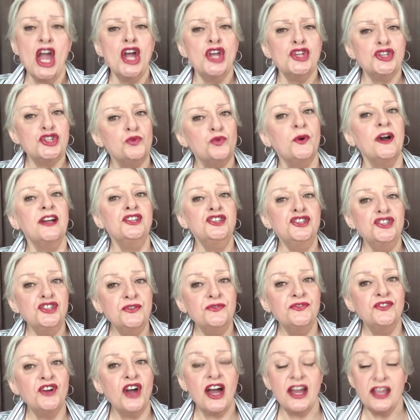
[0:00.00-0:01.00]
So once
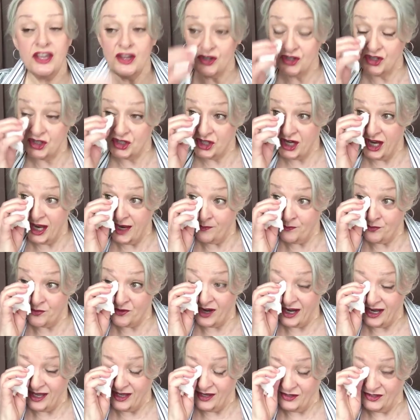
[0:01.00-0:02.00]
you've got your shape
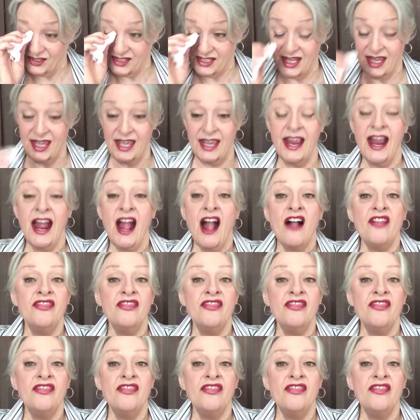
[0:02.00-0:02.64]
right, you see,